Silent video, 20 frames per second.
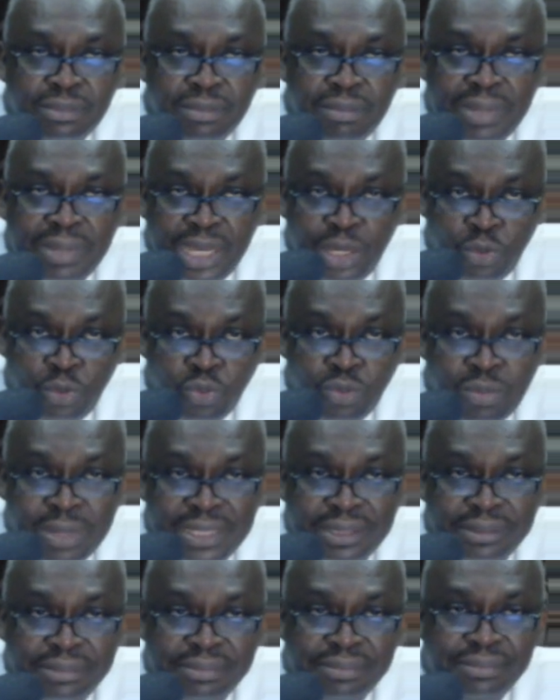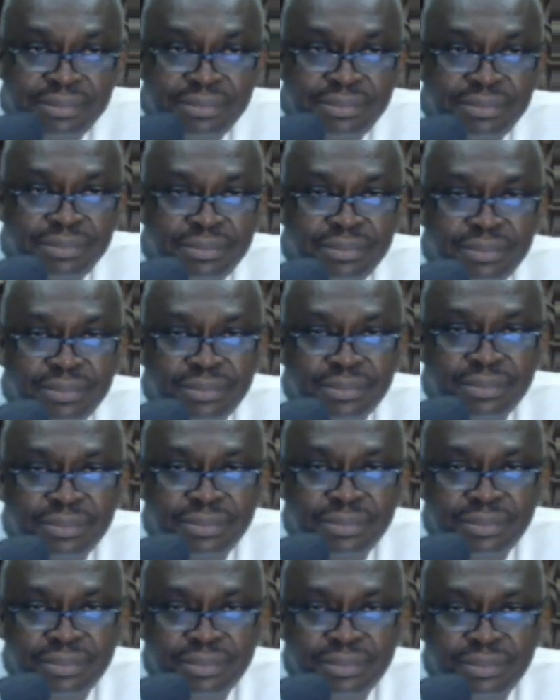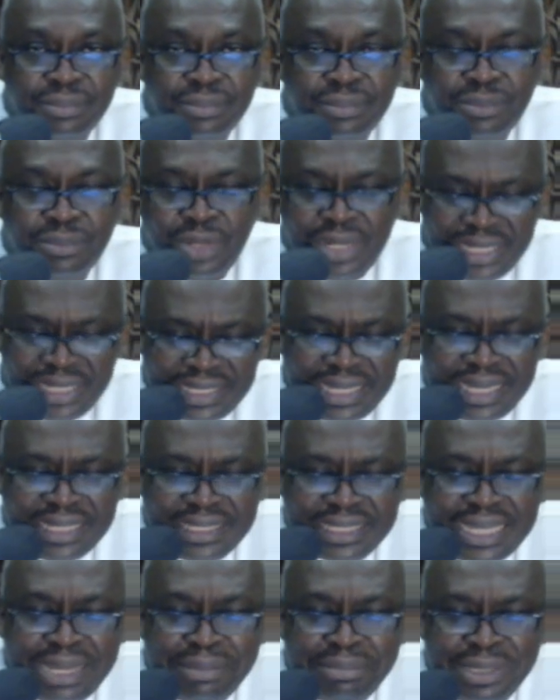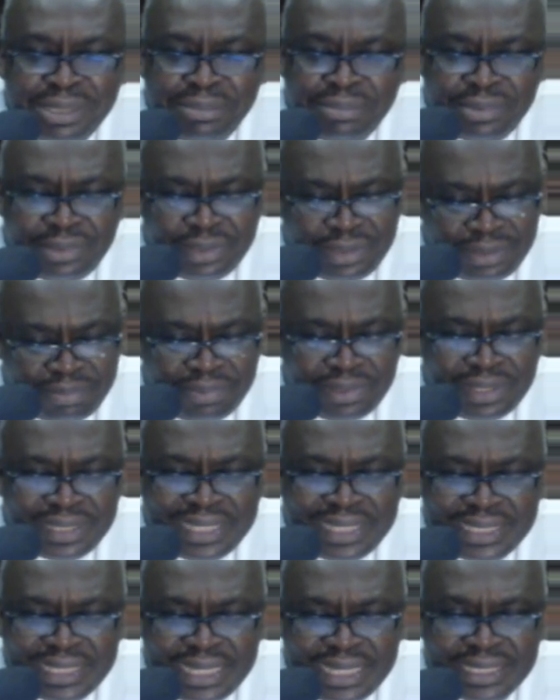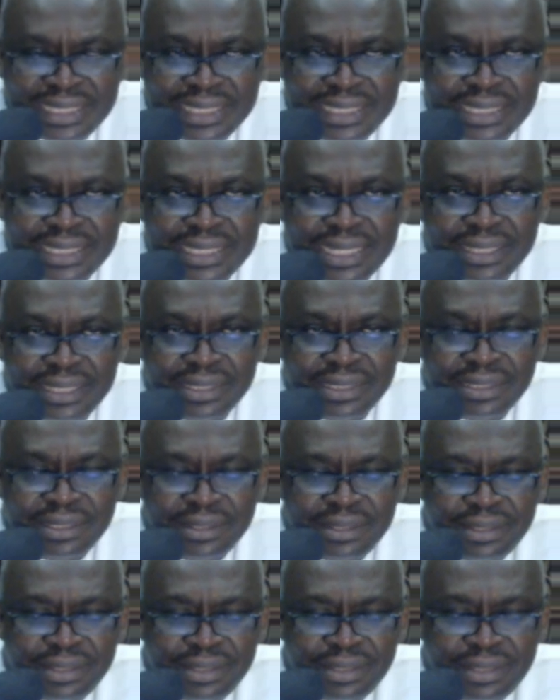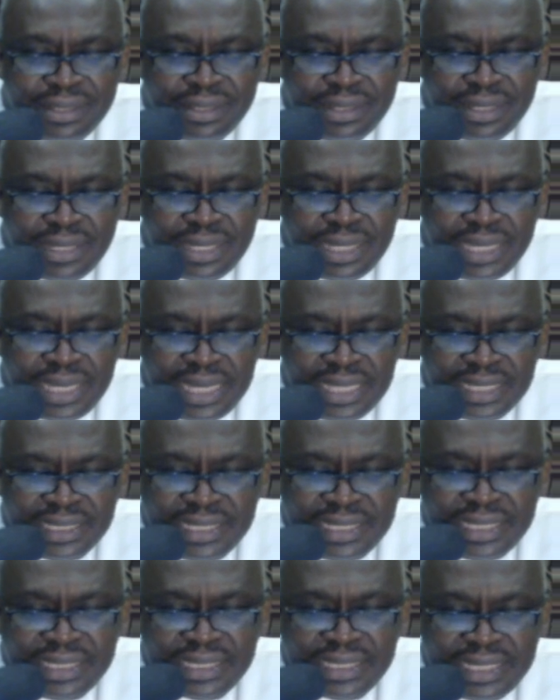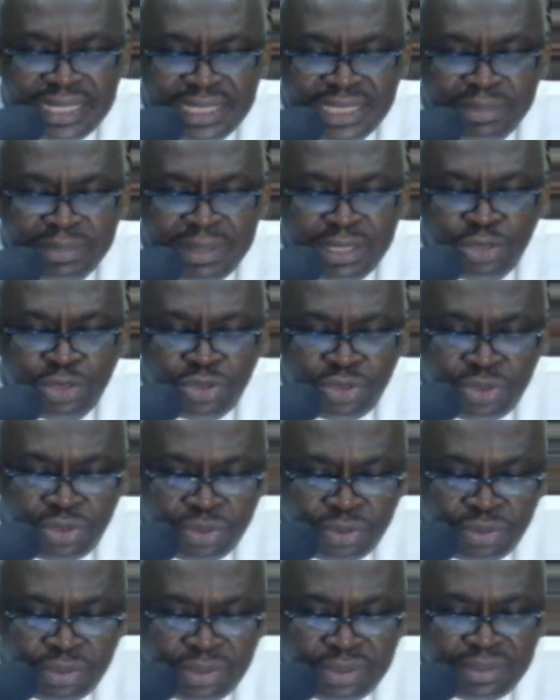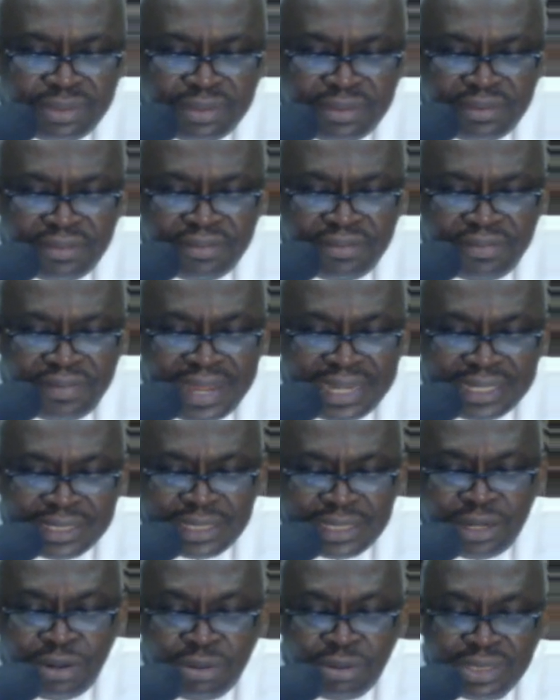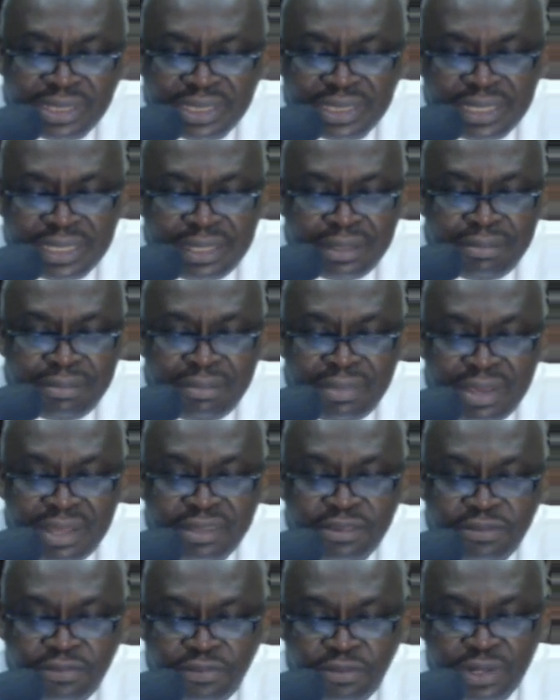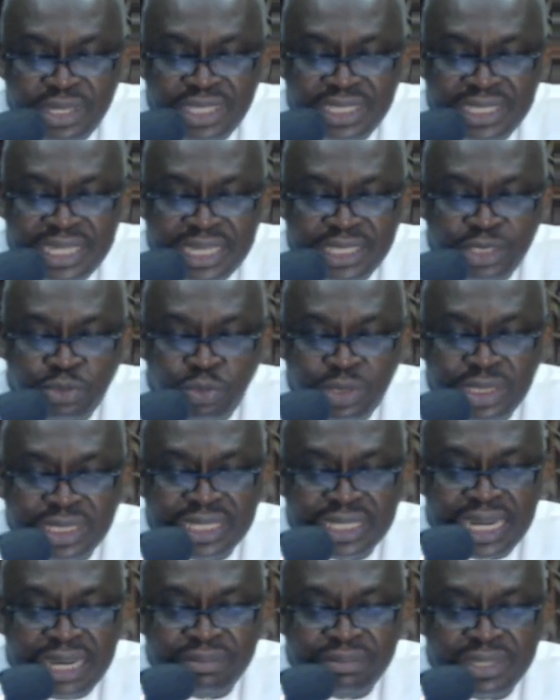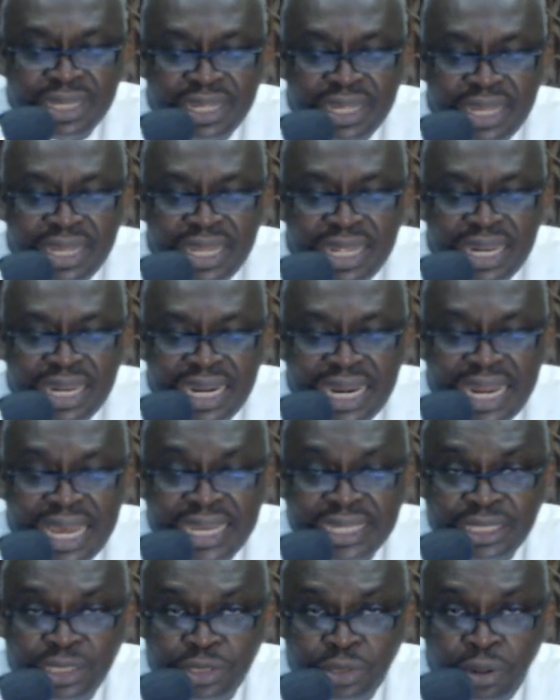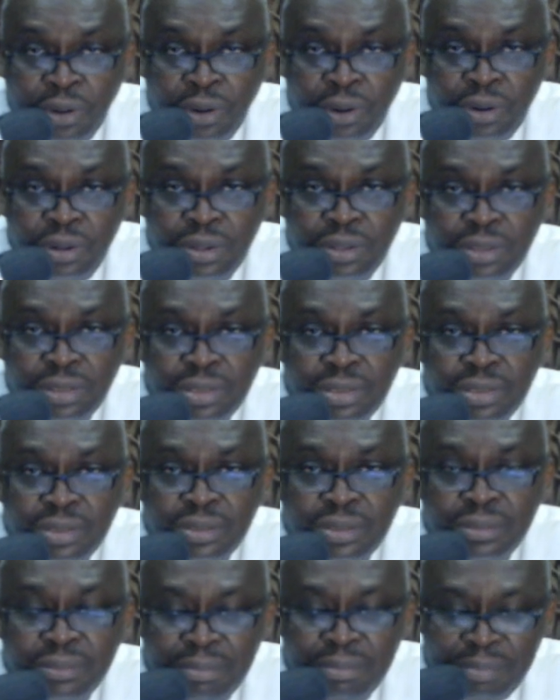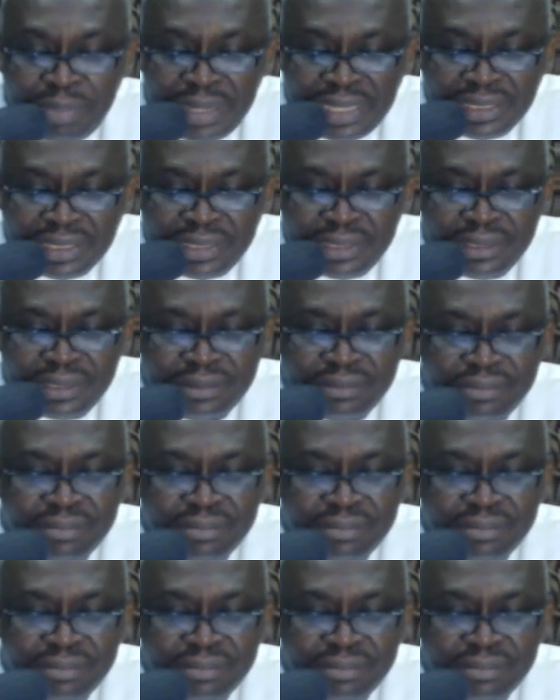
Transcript: by a woman. But let's examine both brothers and sisters. Is this statement truth, fact, courtesy, myth, foolishness, witchcraft, lies, or bait?